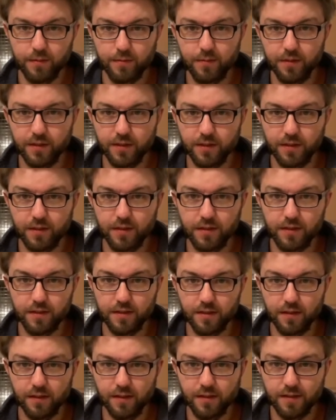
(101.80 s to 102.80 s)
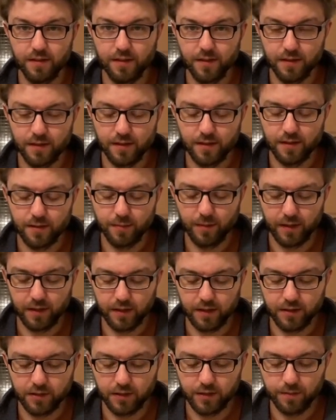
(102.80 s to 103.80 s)
which in this instance is my
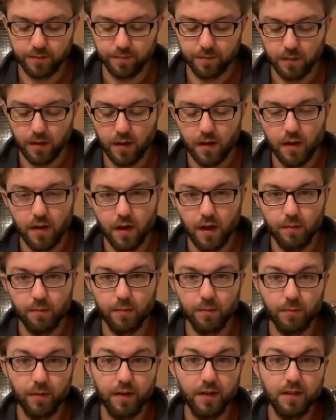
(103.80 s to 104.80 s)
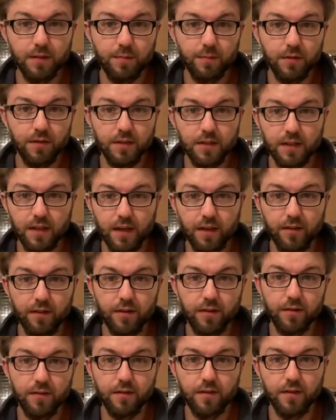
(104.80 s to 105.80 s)
kitchen, and we're ready to put
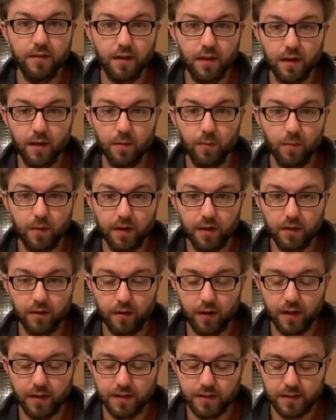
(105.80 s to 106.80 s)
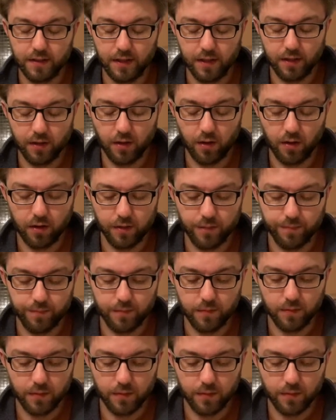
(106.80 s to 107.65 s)
together the Winogradsky column.